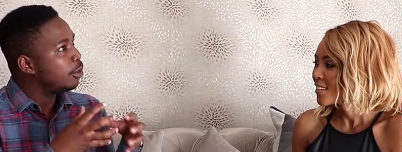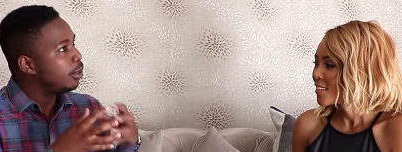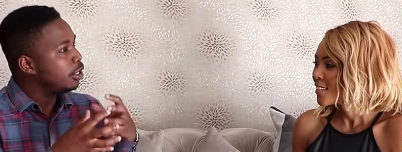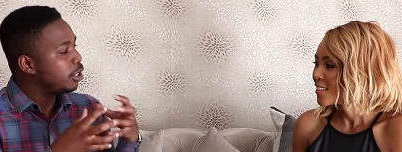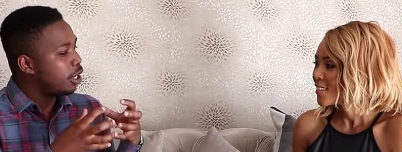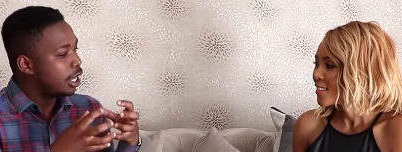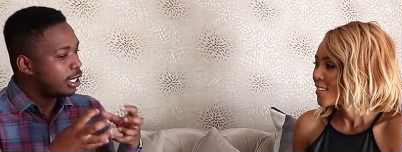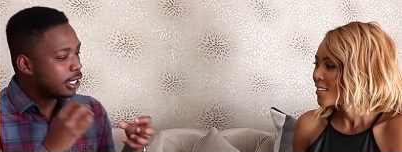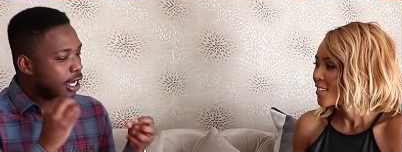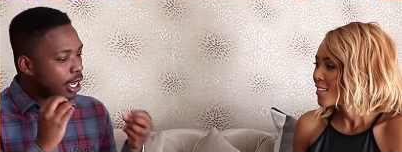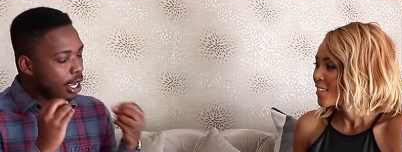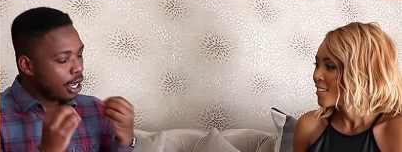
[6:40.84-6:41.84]
Speaker 1: what do you call it?
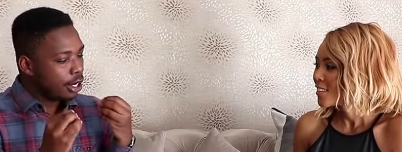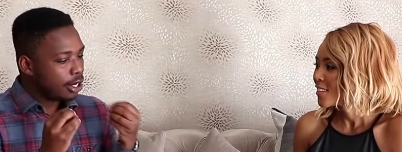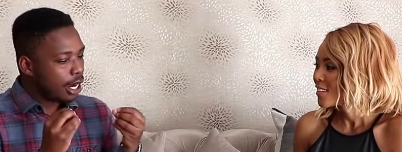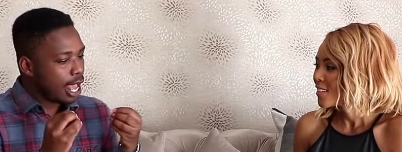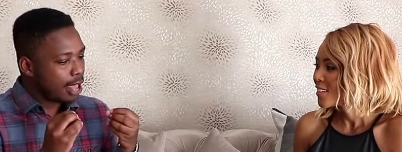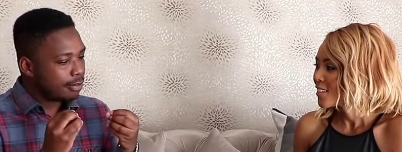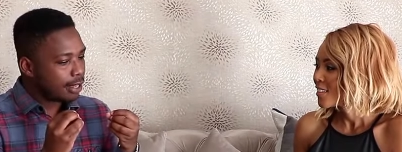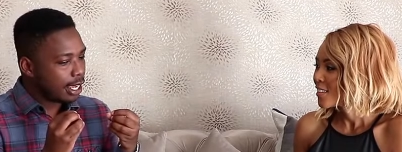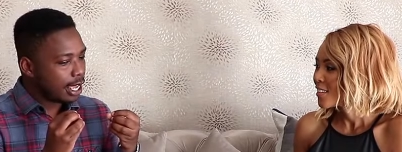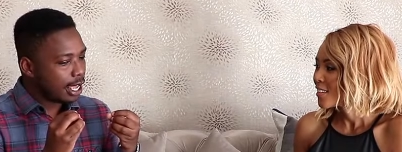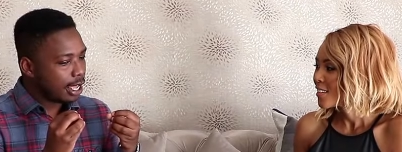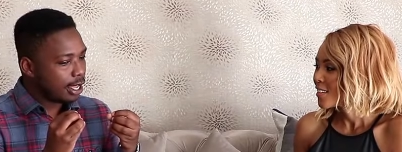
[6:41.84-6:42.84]
Not having.
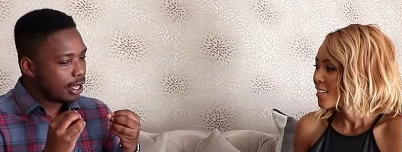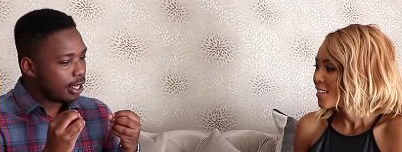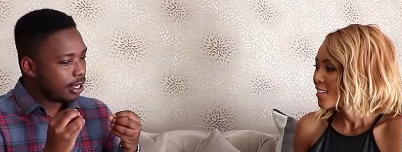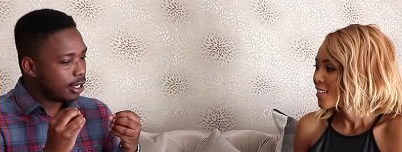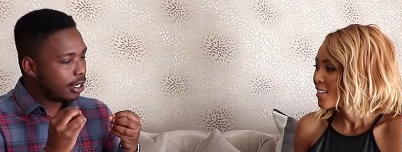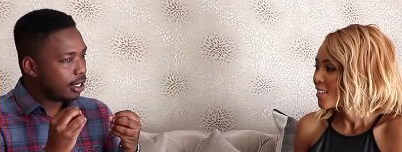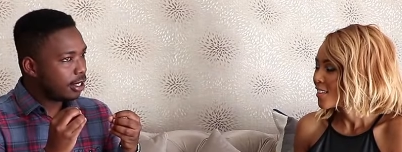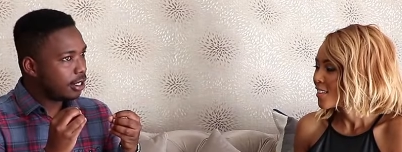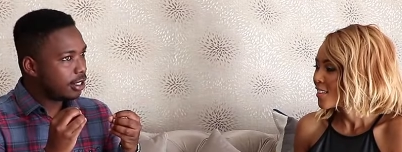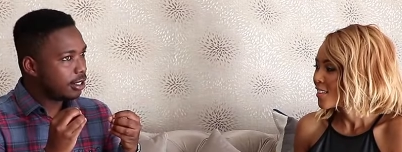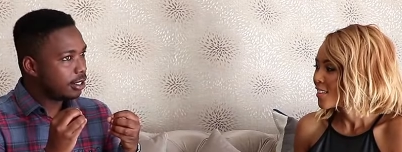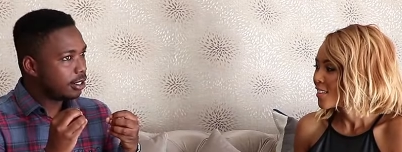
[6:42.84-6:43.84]
Uh,
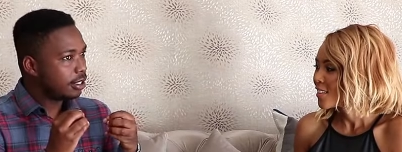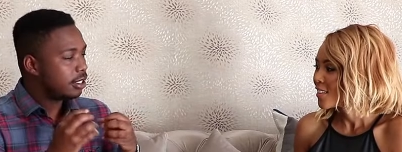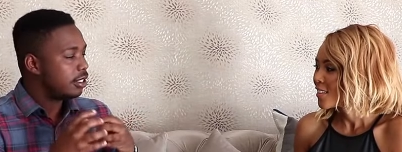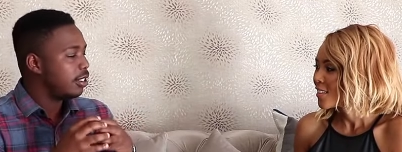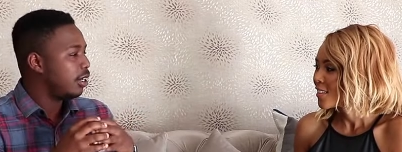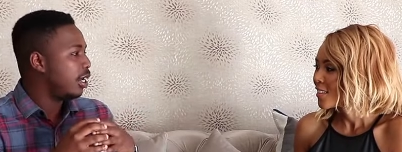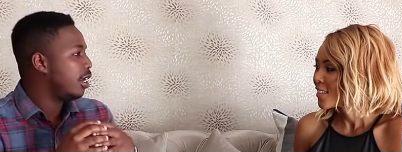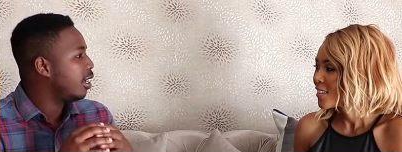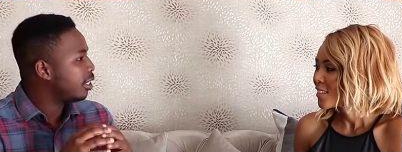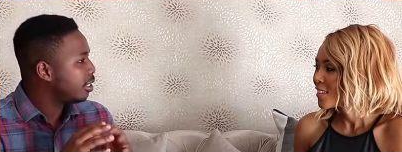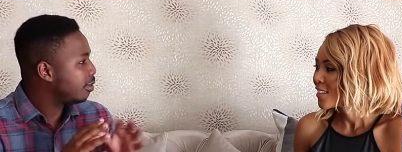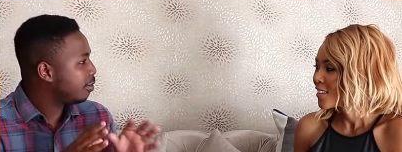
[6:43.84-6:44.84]
oh, sorry, I
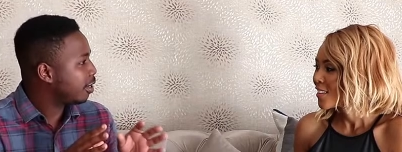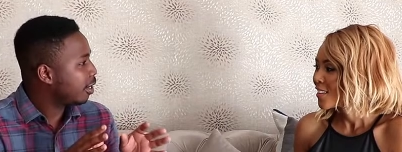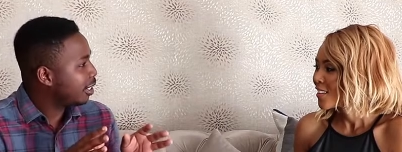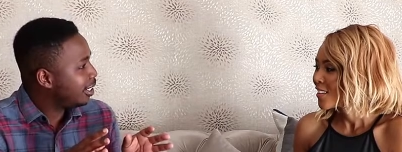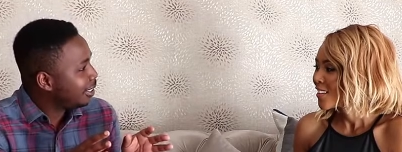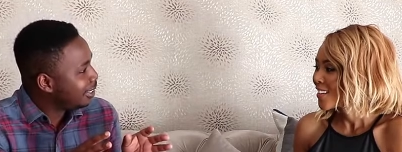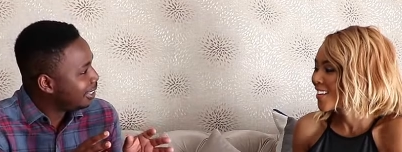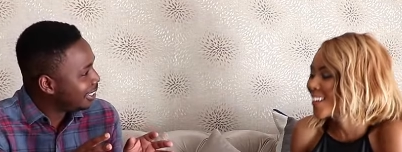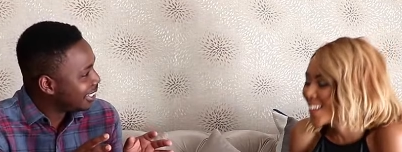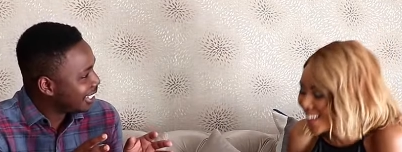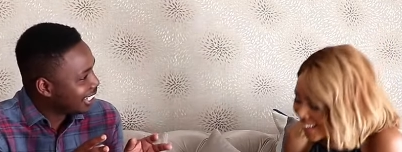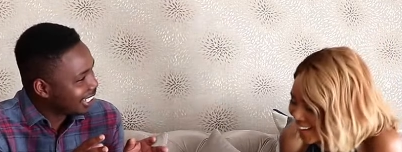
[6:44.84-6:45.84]
actually forgot
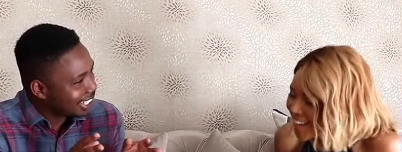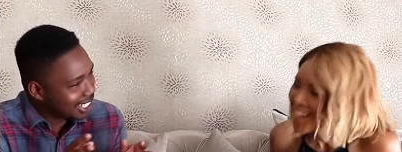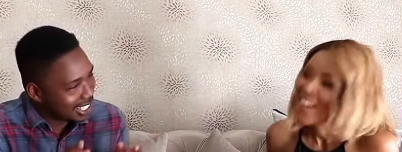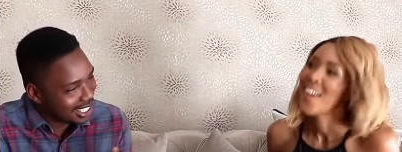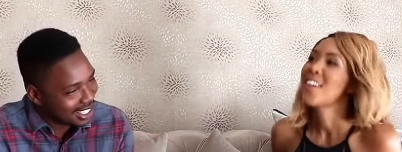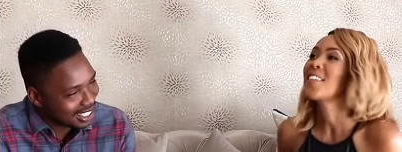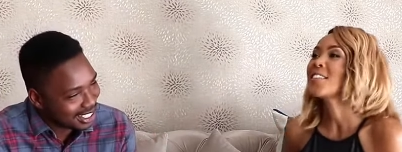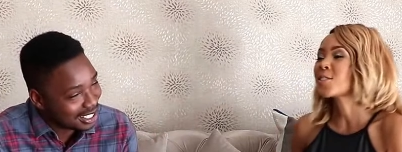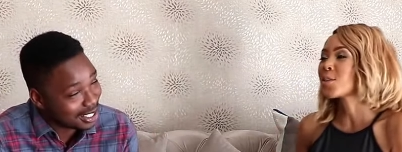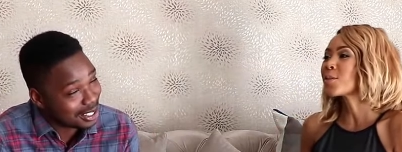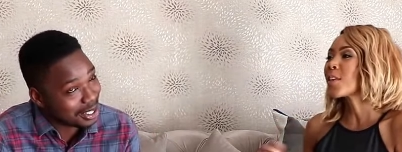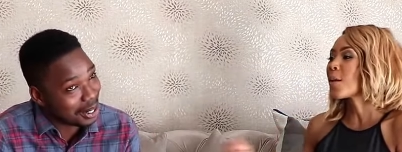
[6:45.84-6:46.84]

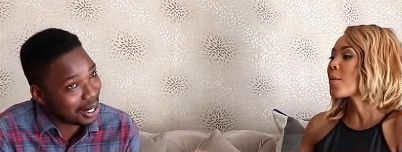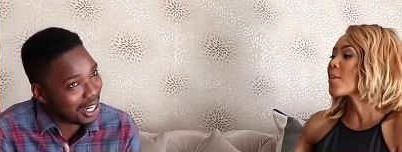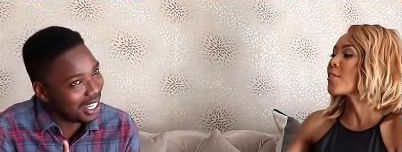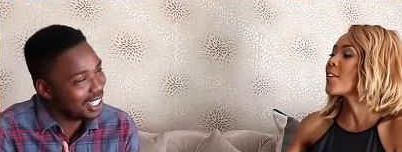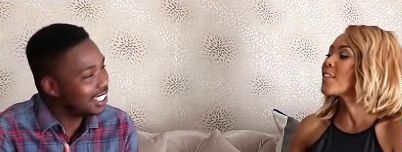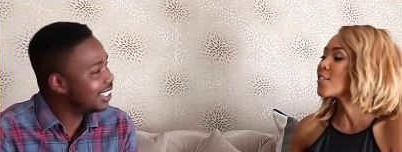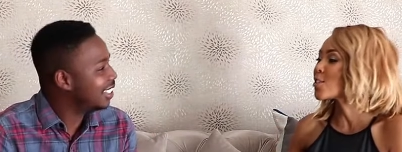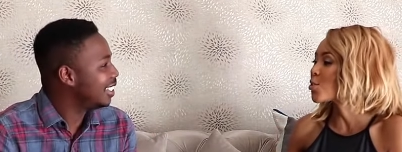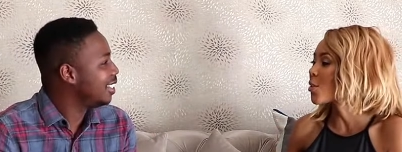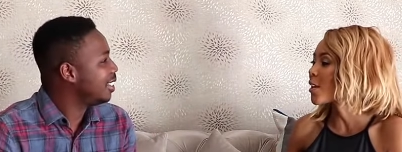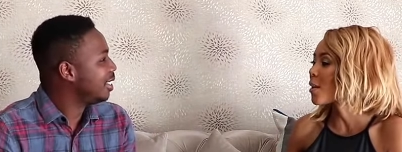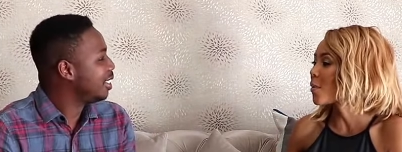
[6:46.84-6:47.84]
Speaker 2: so they were really just
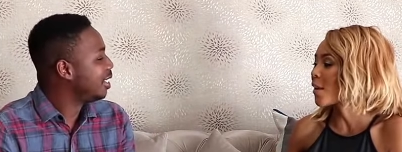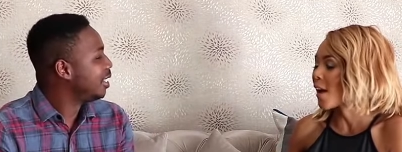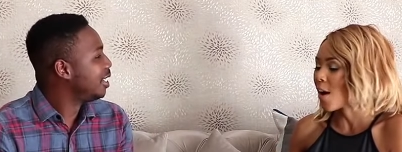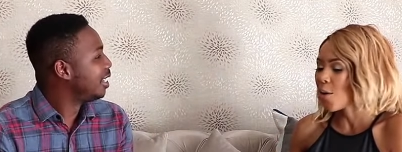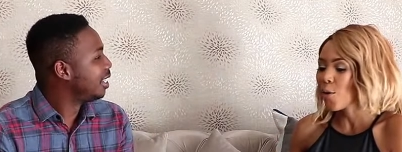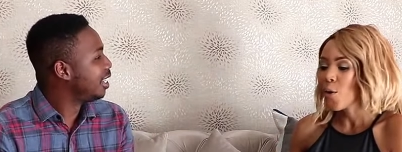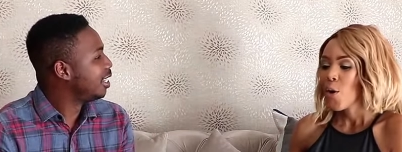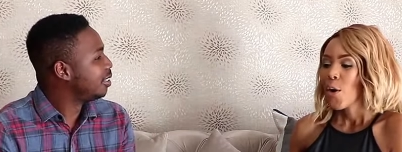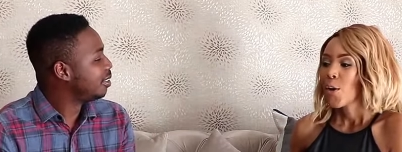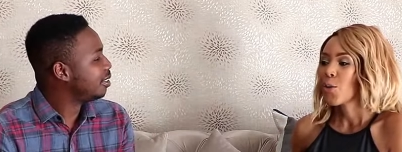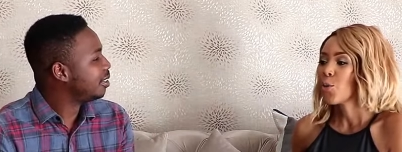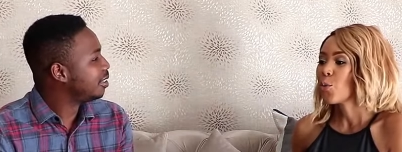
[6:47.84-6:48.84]
talking about how yeah.
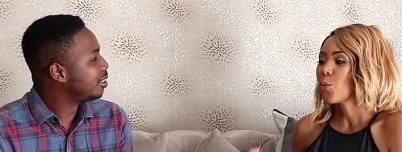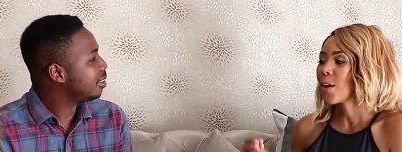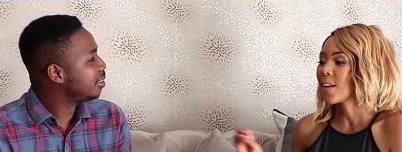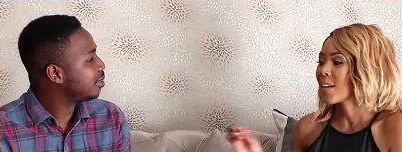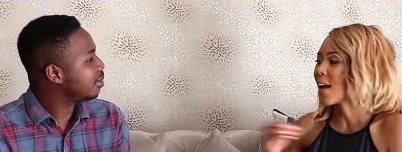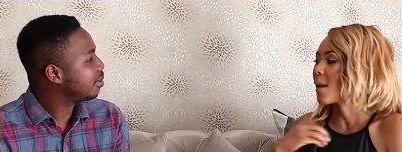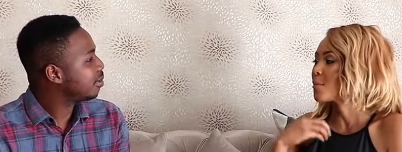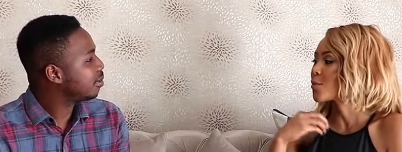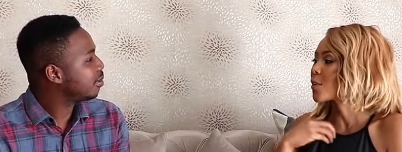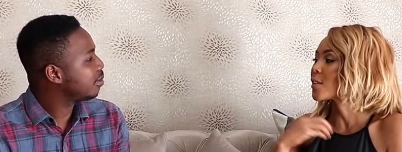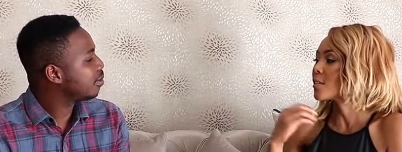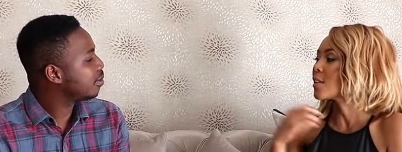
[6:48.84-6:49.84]
you it comes
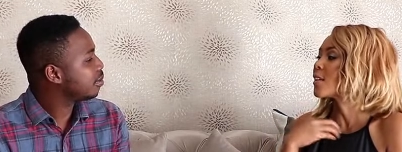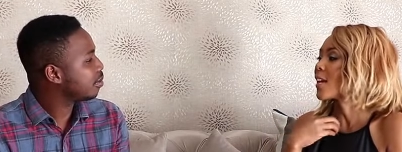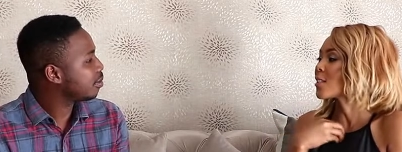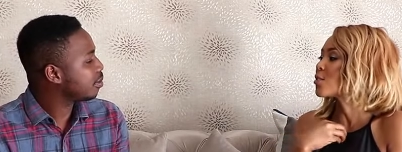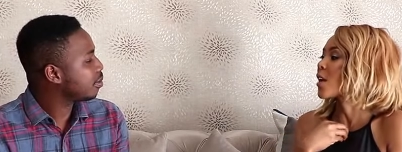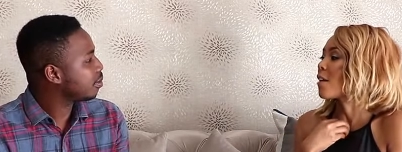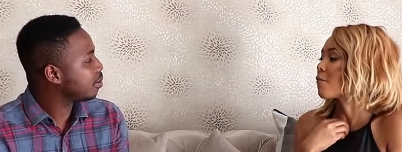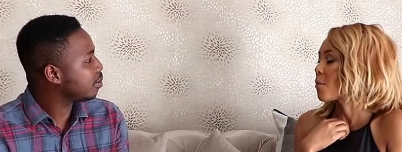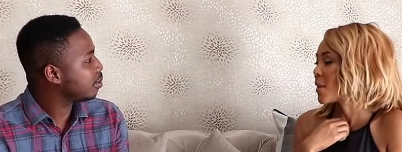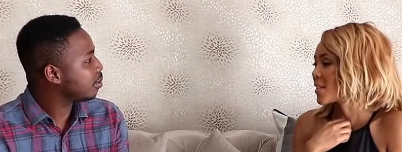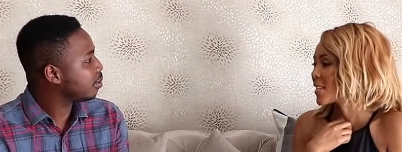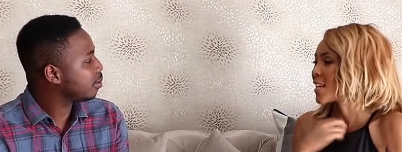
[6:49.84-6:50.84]
it, it has to come from
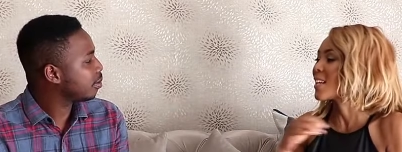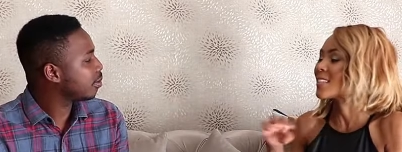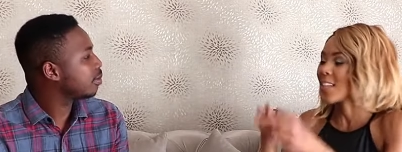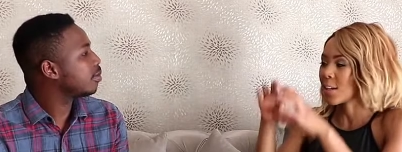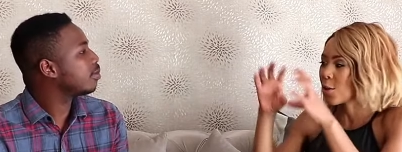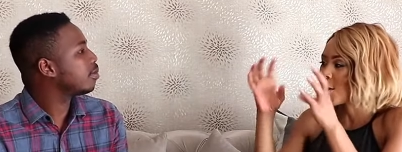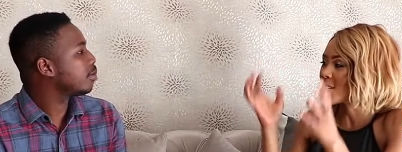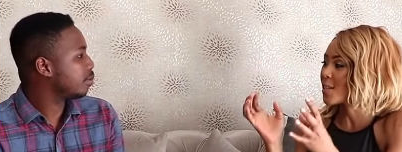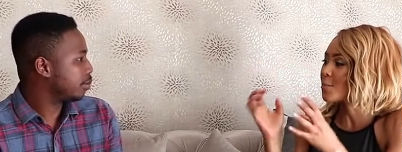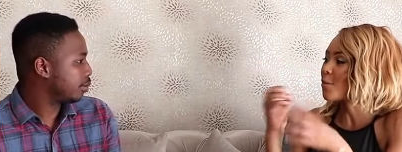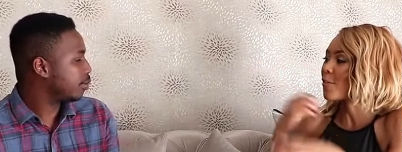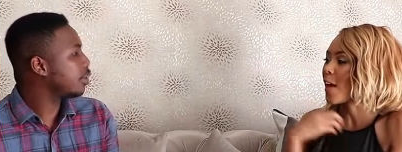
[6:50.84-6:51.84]
inside it's that
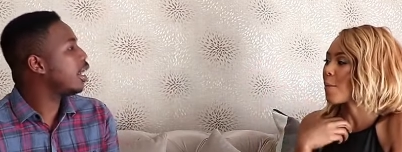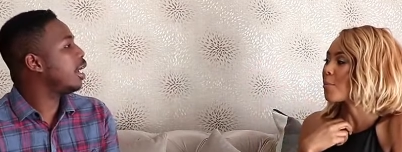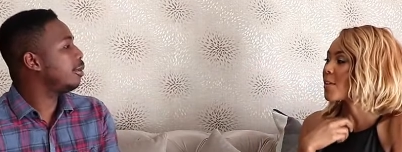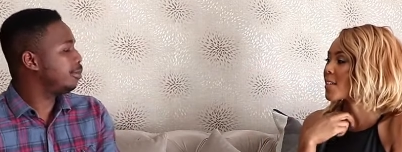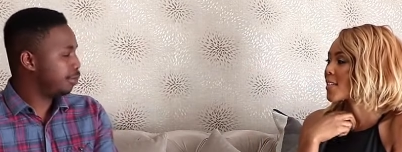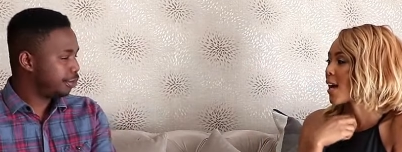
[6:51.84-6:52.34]
concept of happiness yeah.